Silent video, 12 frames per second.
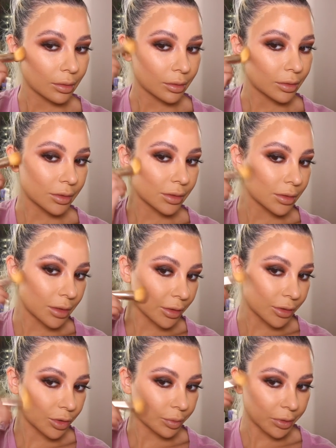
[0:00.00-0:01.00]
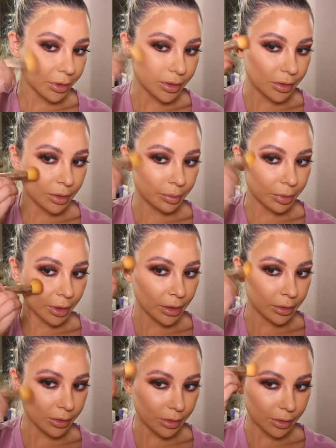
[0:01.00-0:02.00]
This is like super easy to
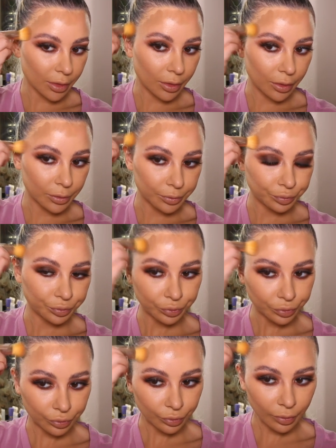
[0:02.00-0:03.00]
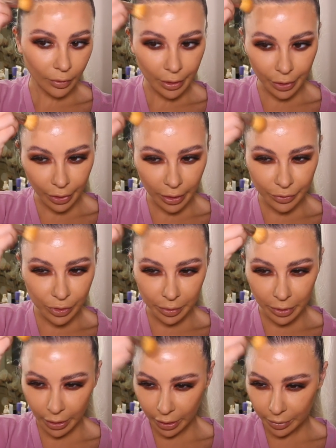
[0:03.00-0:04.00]
blend, so you don't have to
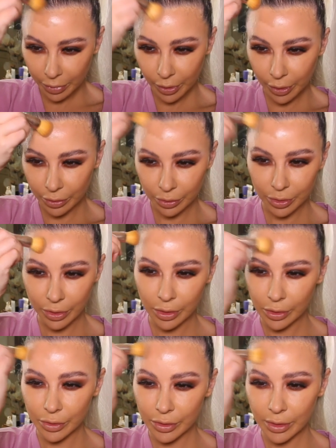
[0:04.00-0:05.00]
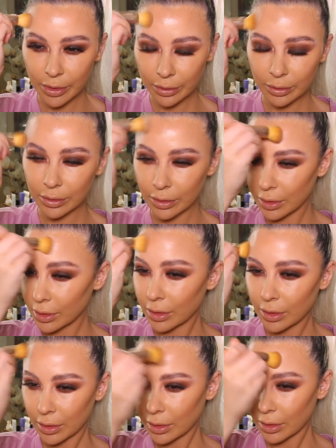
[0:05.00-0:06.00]
be like a pro to use it
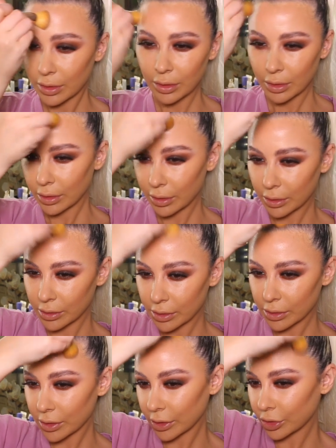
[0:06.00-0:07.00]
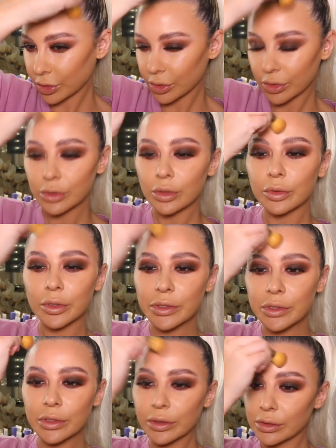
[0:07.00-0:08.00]
because it's like just so
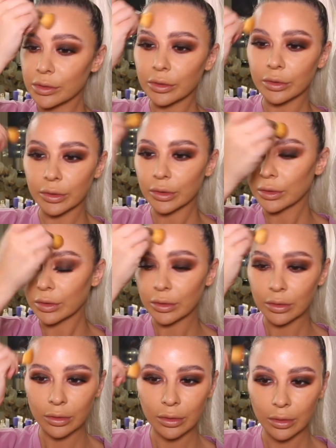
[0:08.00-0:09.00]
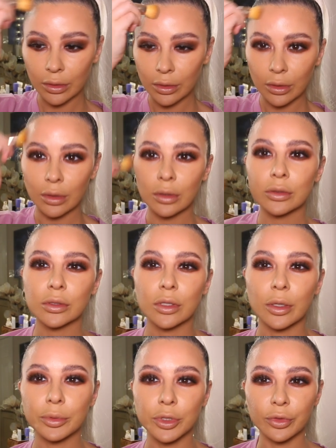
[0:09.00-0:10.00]
easy to
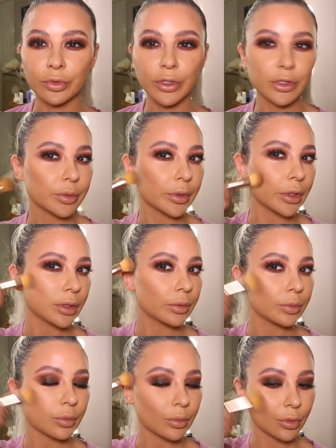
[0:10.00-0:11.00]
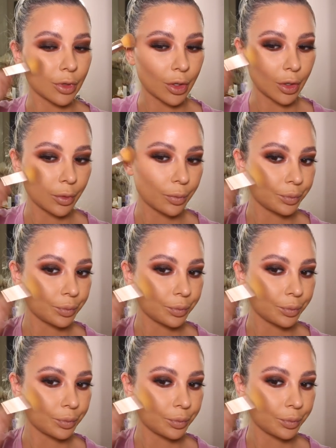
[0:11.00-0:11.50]
sculpt your face with it, you know?